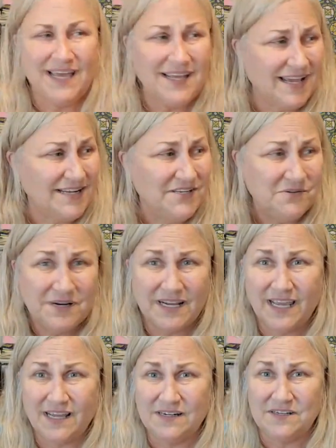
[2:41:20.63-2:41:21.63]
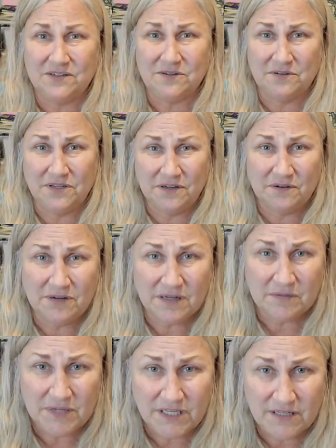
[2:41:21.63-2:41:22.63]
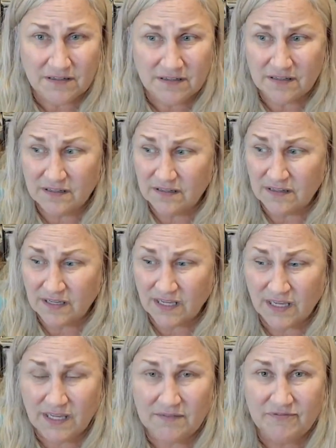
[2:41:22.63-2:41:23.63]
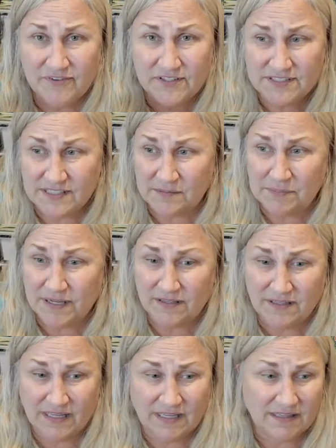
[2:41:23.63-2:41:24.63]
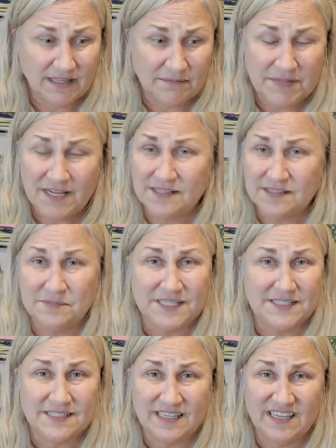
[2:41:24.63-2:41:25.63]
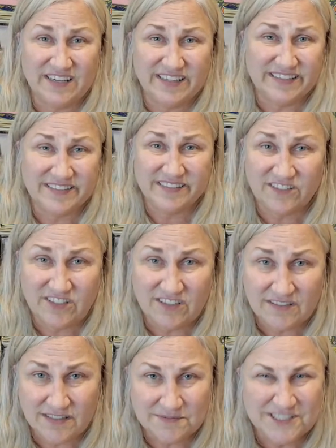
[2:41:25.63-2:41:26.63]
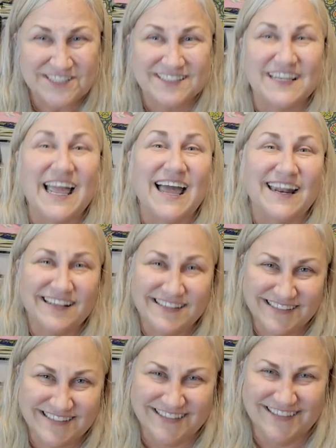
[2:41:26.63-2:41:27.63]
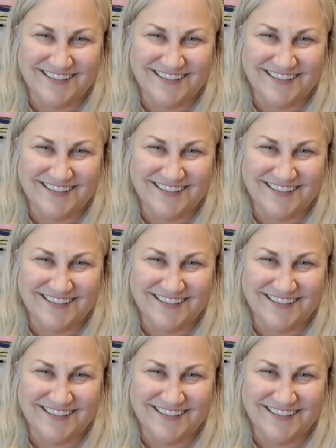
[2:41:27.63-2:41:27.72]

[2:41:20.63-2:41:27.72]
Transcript: I, I do what I gotta do. You know what I mean? I ain't fussy about like I'm not a domestic goddess at all. I'm just a goddess.